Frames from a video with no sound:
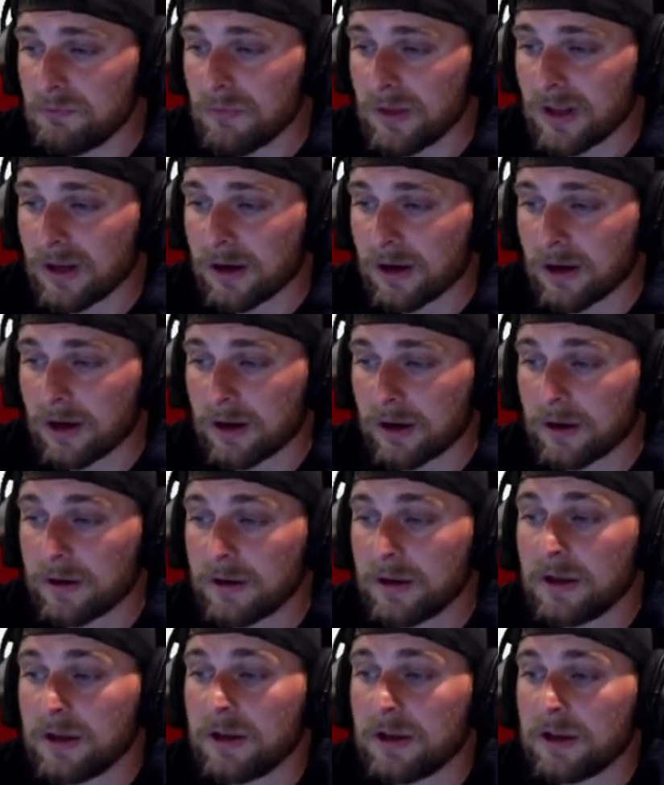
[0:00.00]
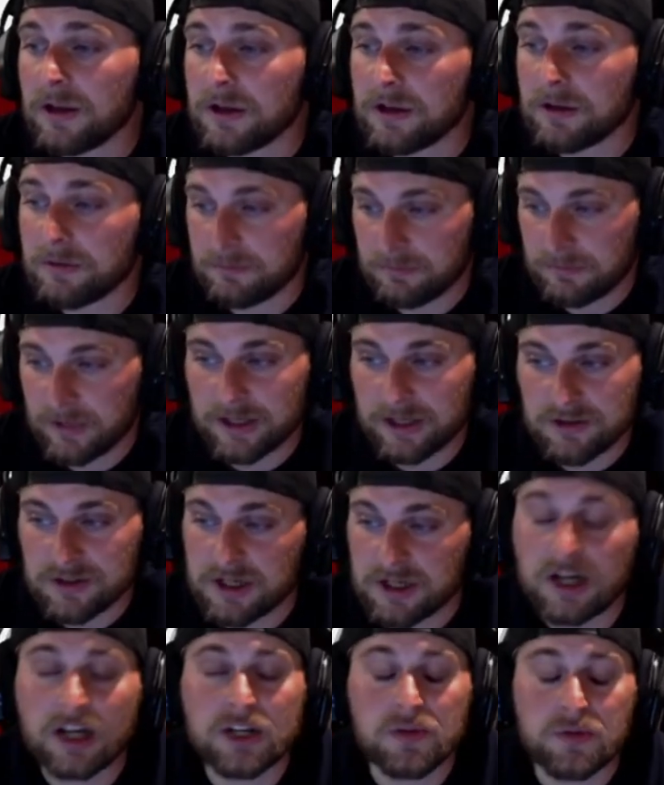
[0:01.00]
I usually
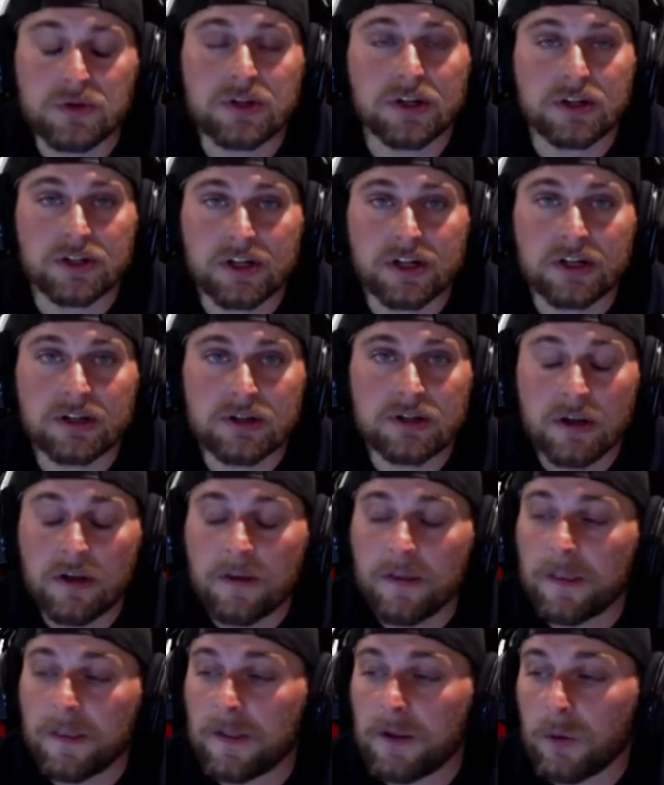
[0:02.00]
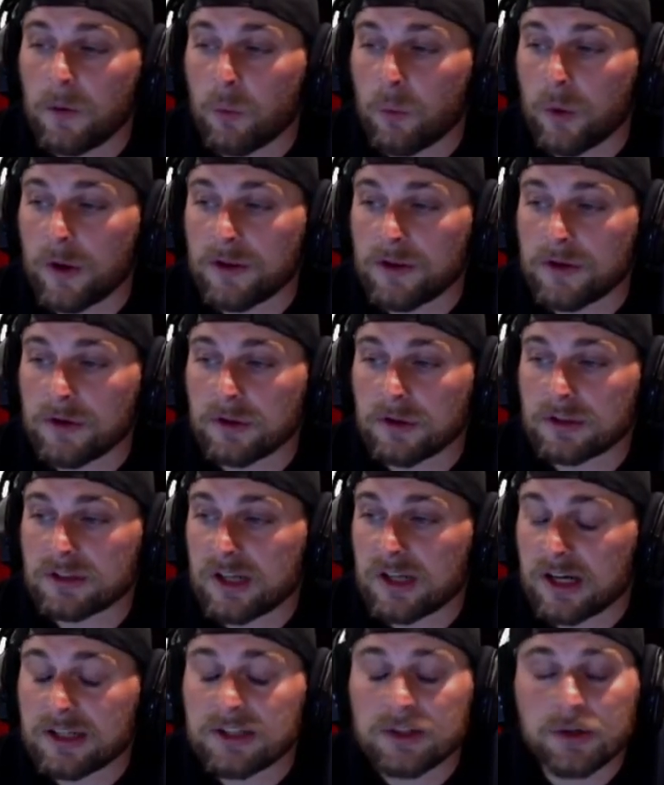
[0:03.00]
see 100% chance. When you're
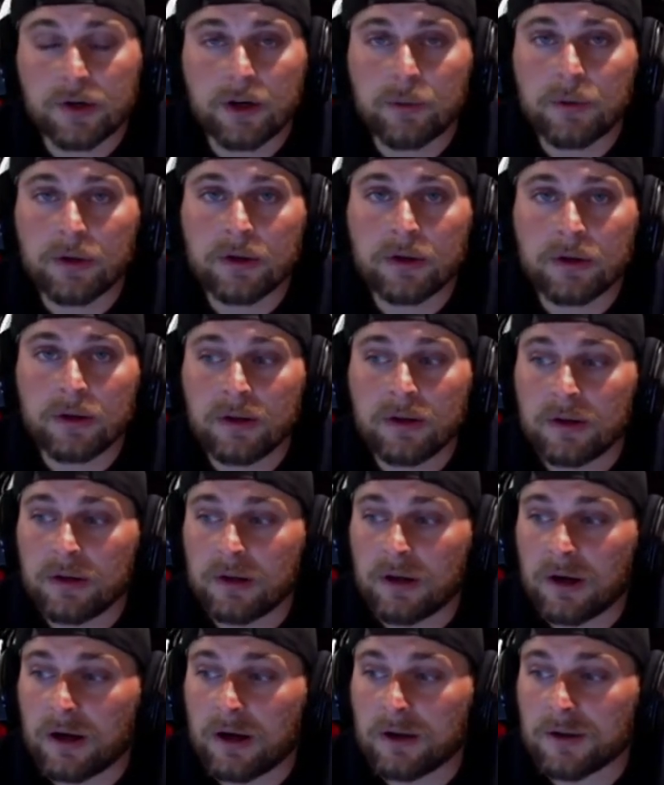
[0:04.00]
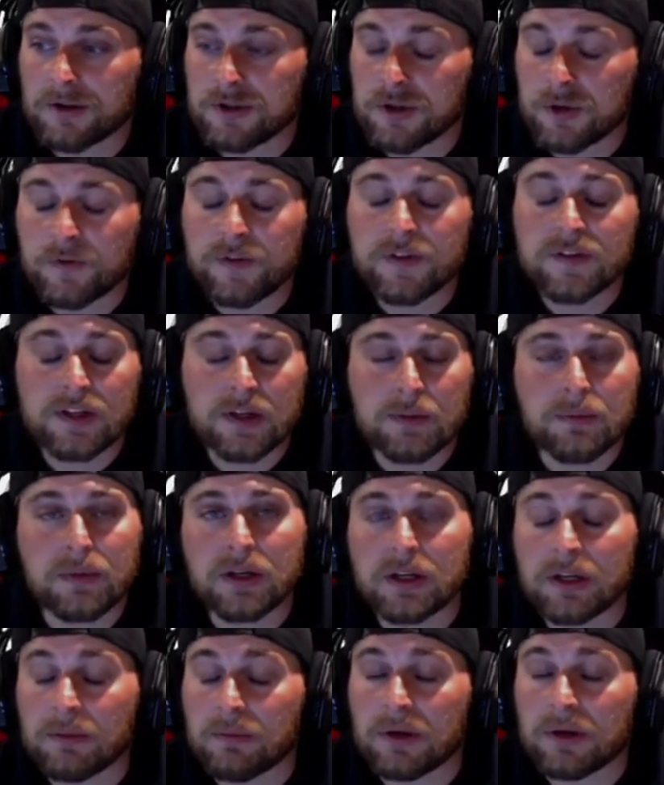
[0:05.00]
side scraping, the
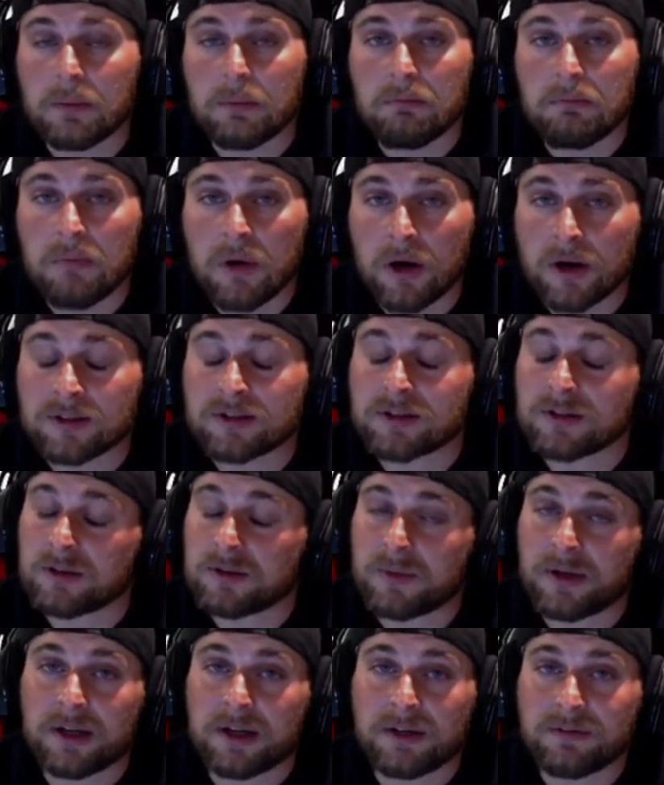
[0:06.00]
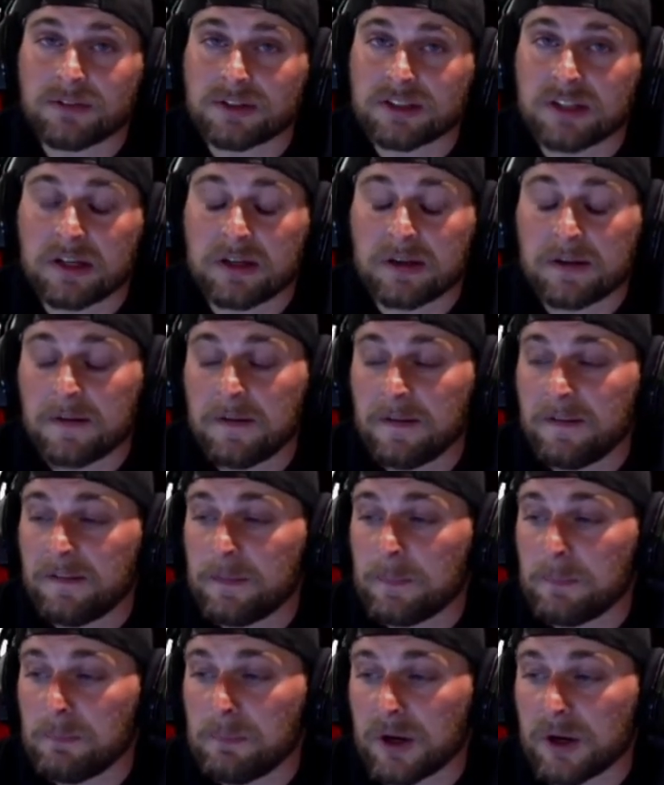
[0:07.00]
215B can be a monster, man, of a tank.
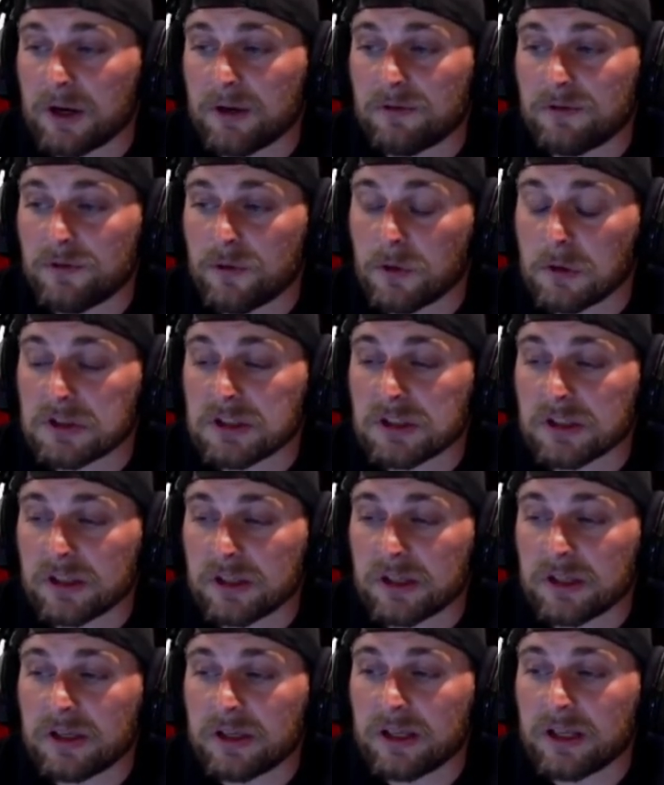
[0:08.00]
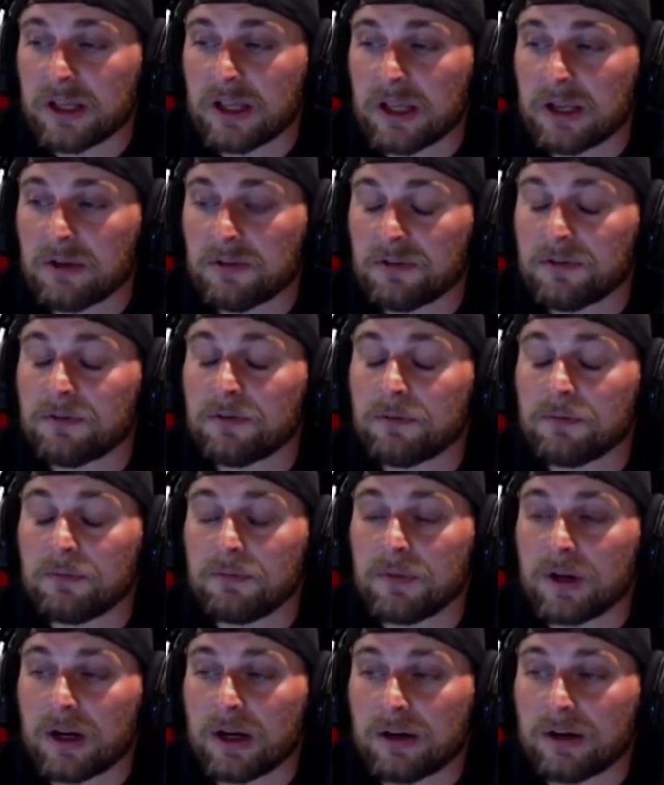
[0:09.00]
But unfortunately, if
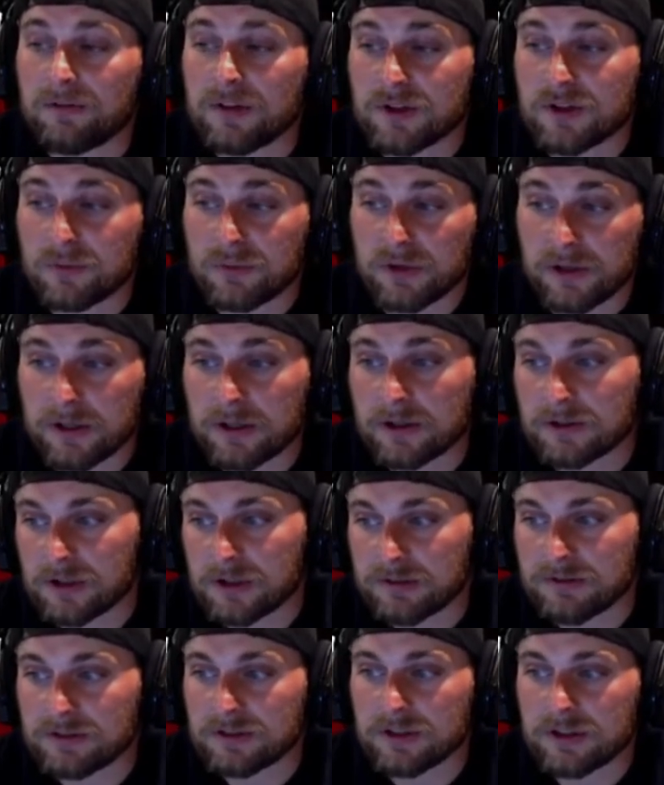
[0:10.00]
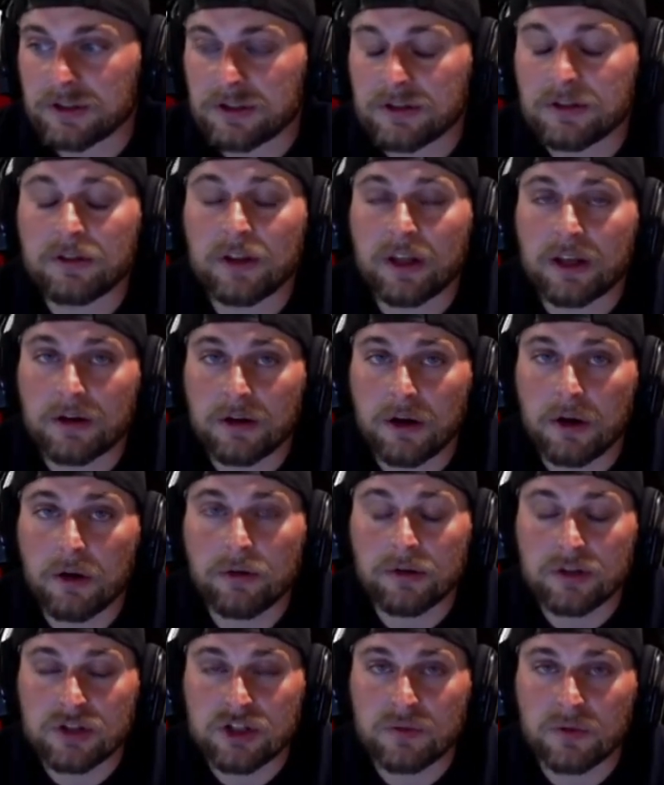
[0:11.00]
veteran players, obviously, they know
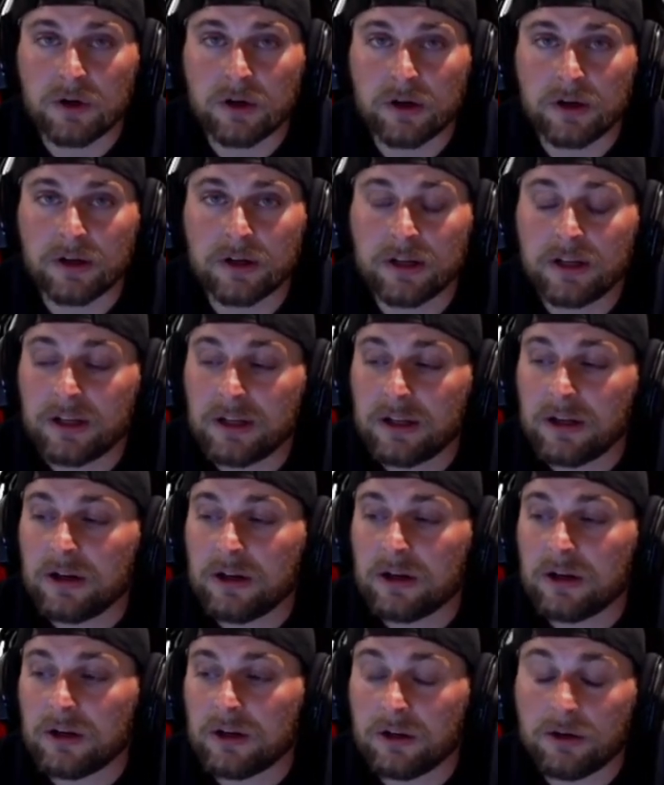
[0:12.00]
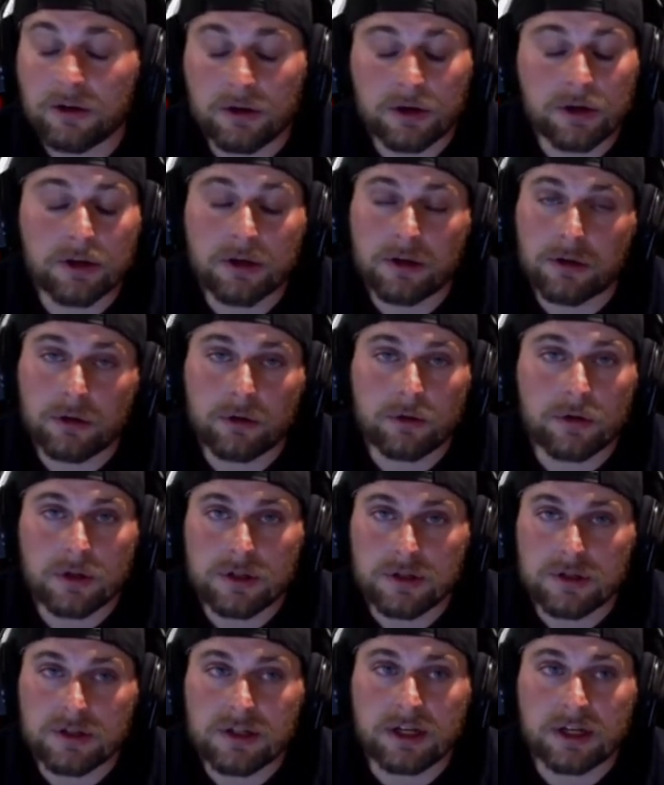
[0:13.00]
this spot, you're going to go through
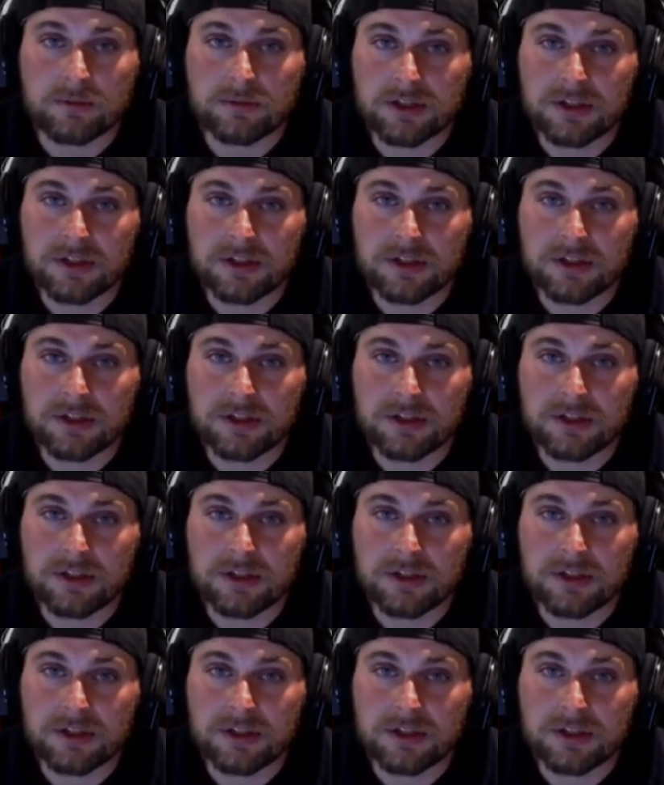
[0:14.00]
100 times.